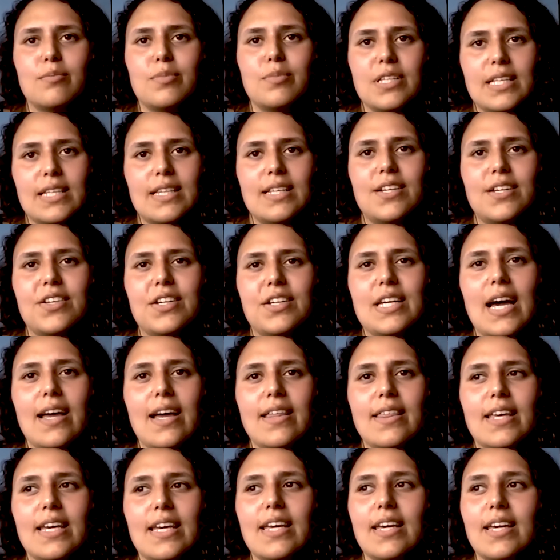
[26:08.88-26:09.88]
completely agree. I
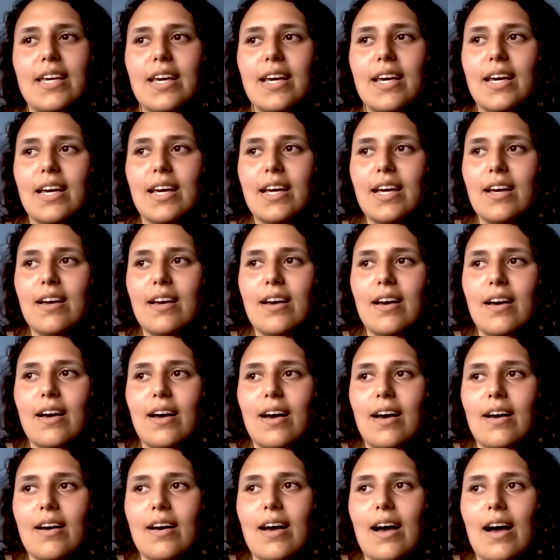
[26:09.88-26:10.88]
think
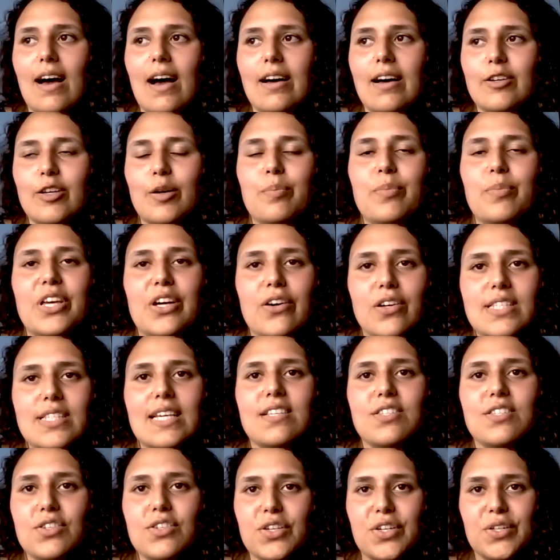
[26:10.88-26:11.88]
because
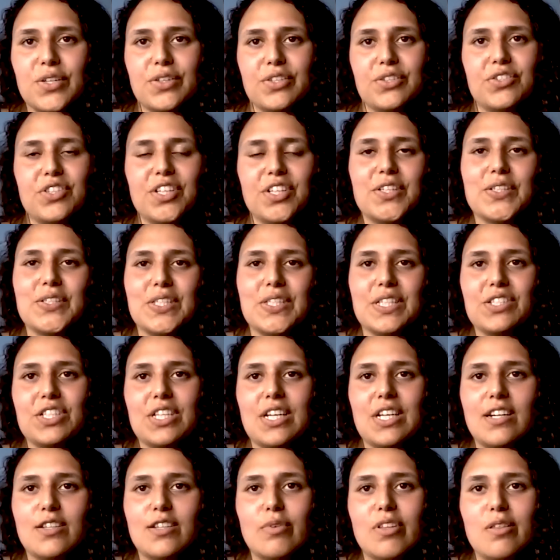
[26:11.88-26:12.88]
I saw the struggles that
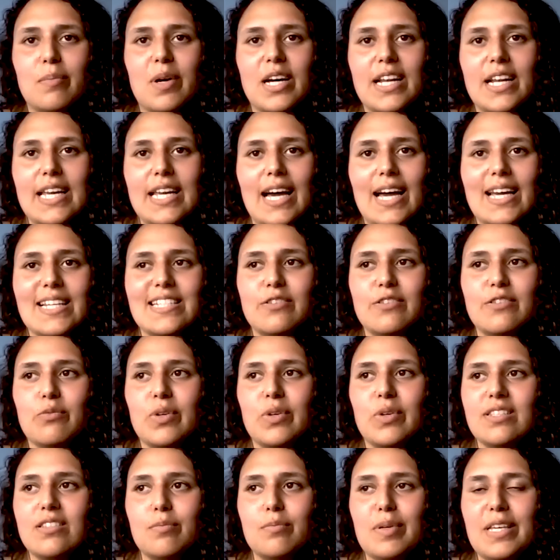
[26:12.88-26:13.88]
she had with money, I didn't
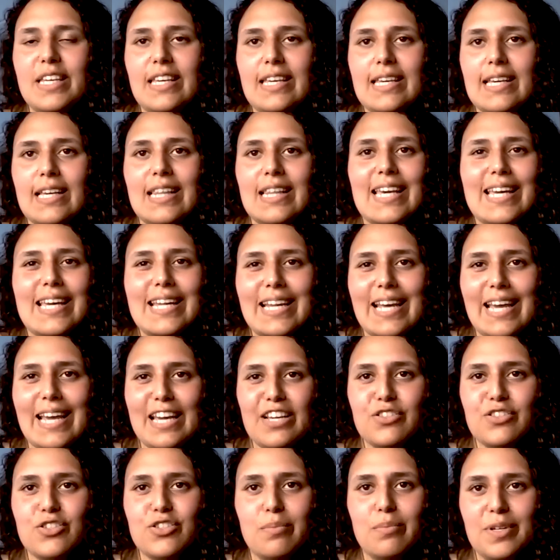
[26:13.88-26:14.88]
want to be like an
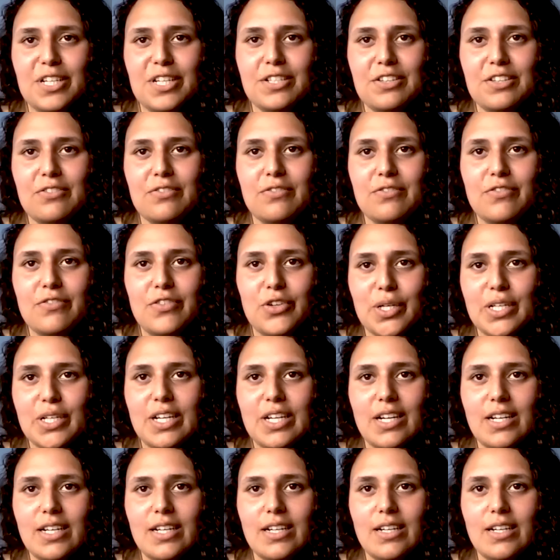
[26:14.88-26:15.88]
extra burden for
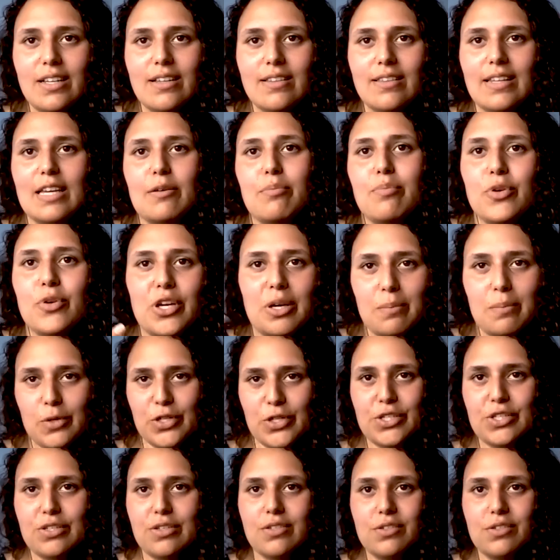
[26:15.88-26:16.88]
her, like putting
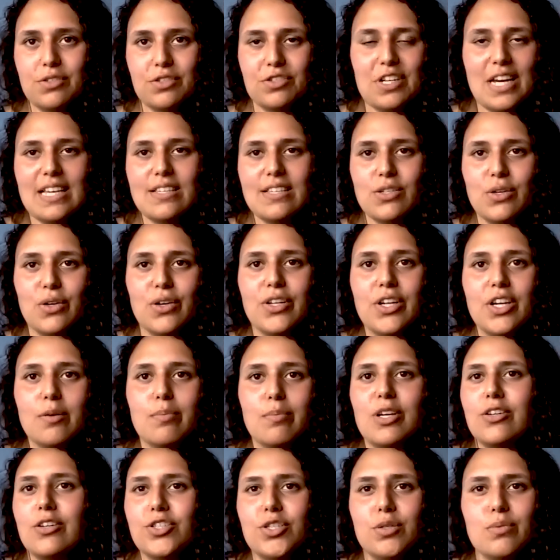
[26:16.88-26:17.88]
more stress on her,
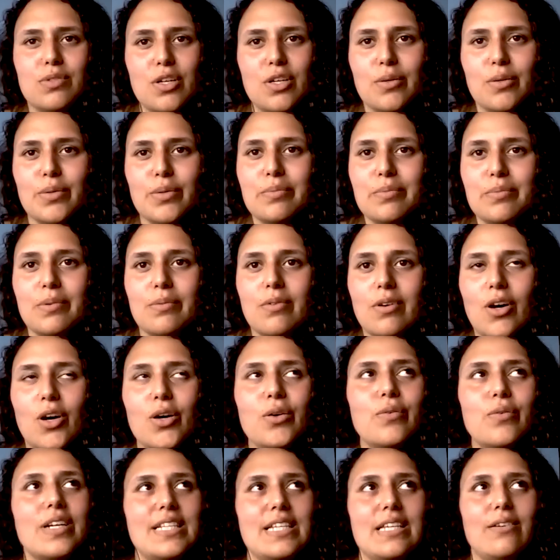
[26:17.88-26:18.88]
because she was always
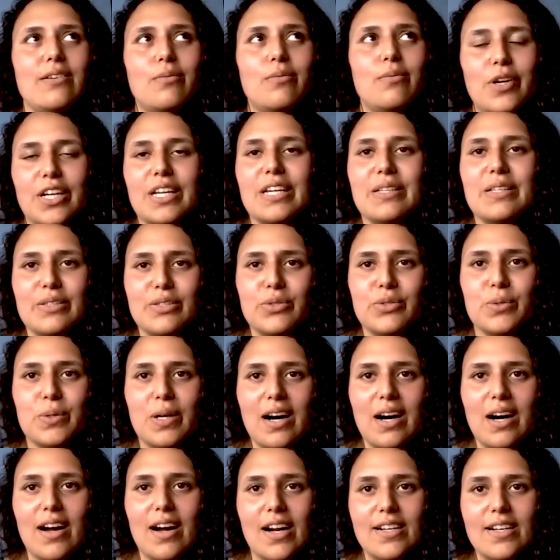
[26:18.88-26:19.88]
already working so
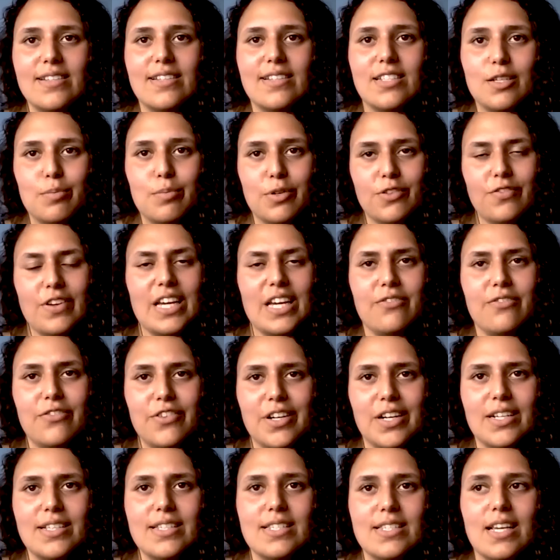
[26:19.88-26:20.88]
hard to provide
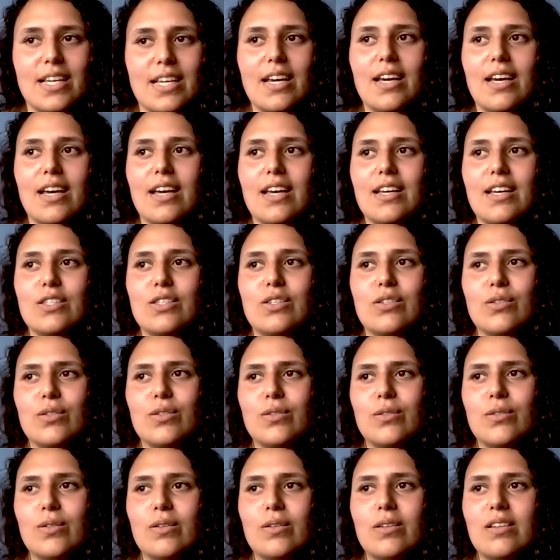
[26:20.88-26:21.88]
for us.
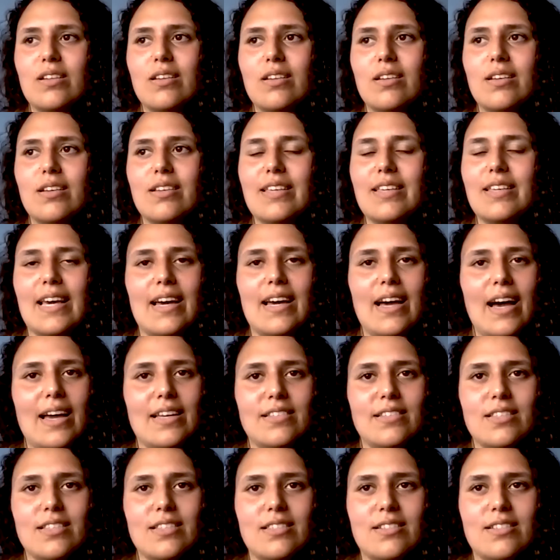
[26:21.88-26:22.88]
So yeah,
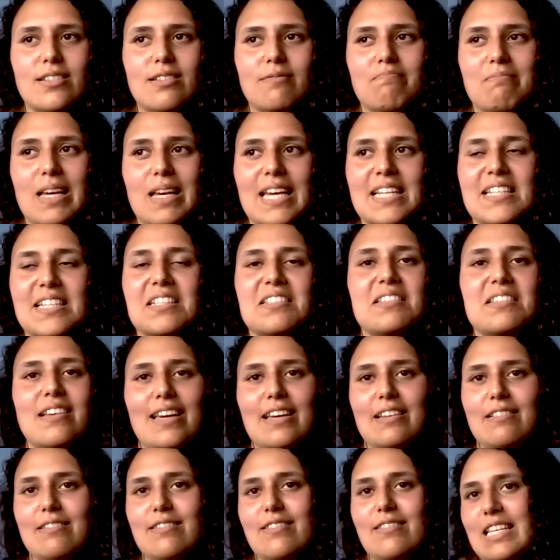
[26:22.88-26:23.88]
I just,
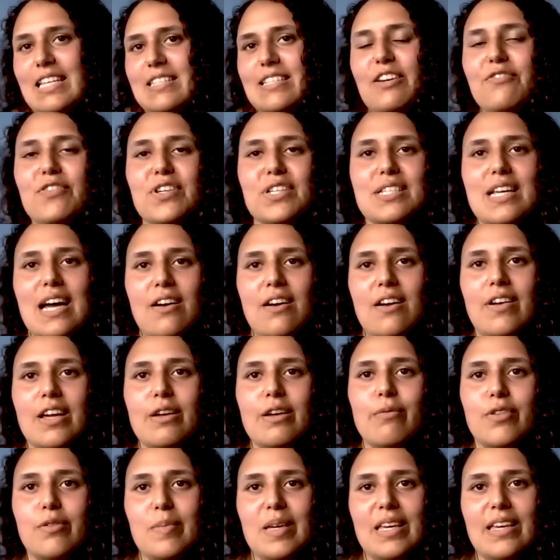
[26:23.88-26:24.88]
it's never sat
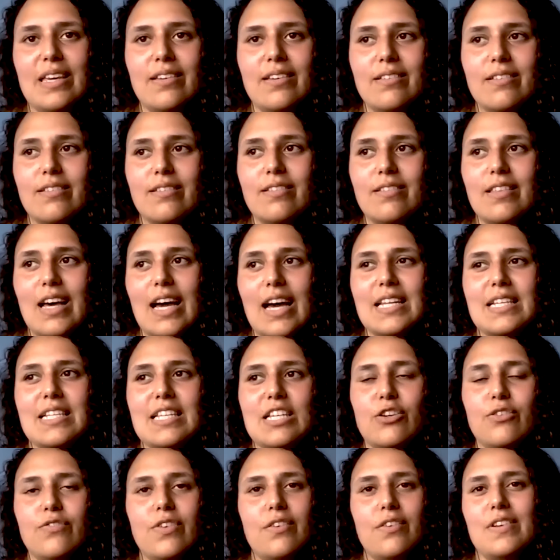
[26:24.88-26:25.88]
right with me, the
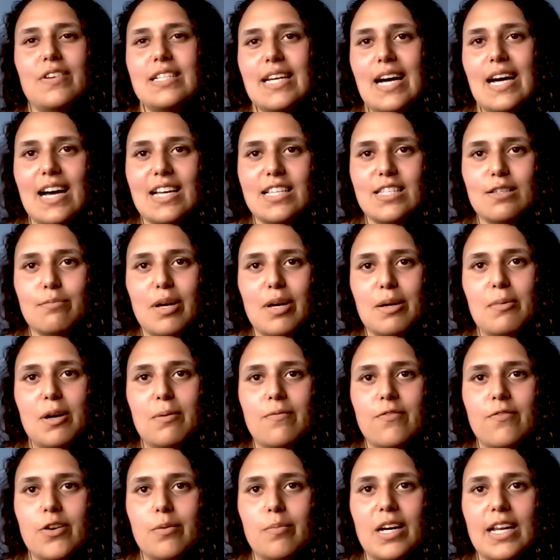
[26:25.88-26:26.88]
idea of having to ask my
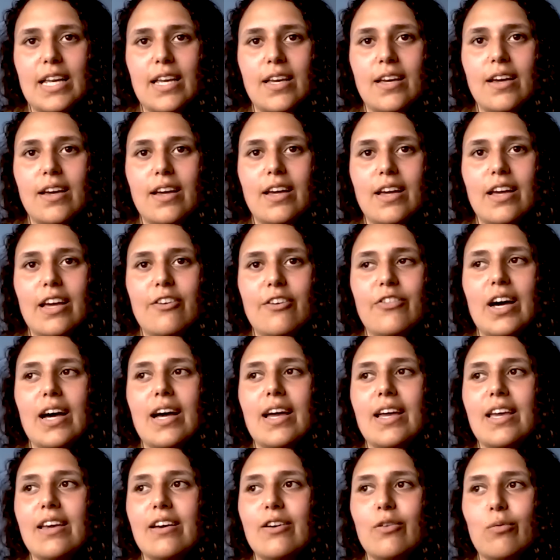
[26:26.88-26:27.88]
mum for money. If
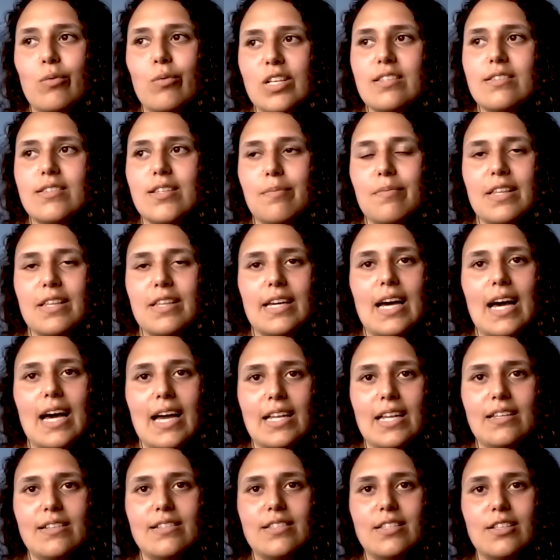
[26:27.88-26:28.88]
I want something,
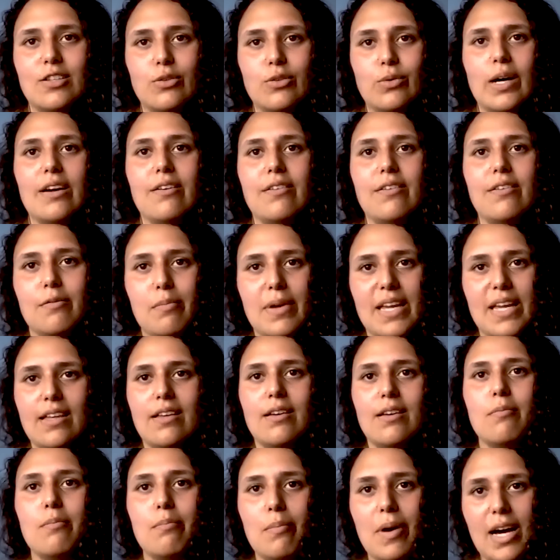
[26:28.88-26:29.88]
I need to go out and
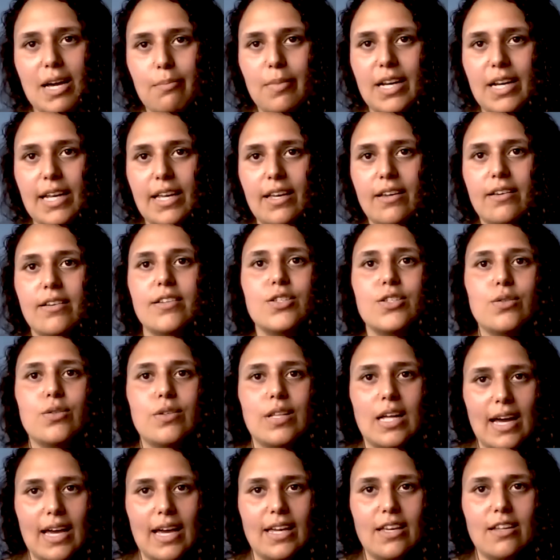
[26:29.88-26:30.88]
make my money so
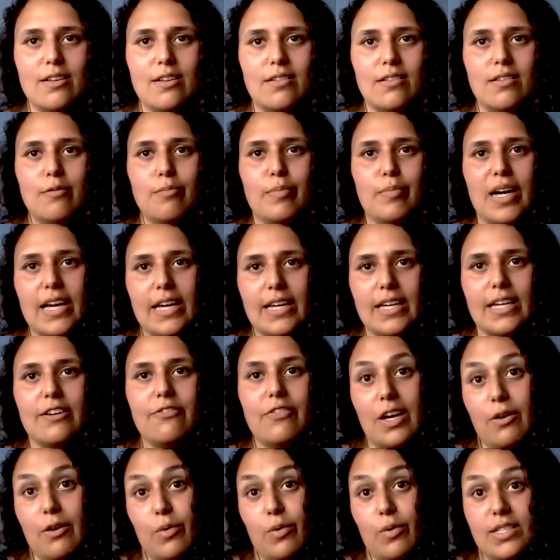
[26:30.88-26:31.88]
that I can buy it
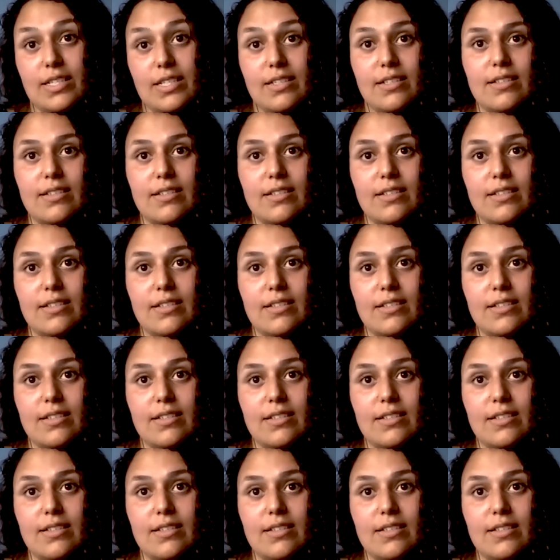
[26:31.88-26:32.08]
if I want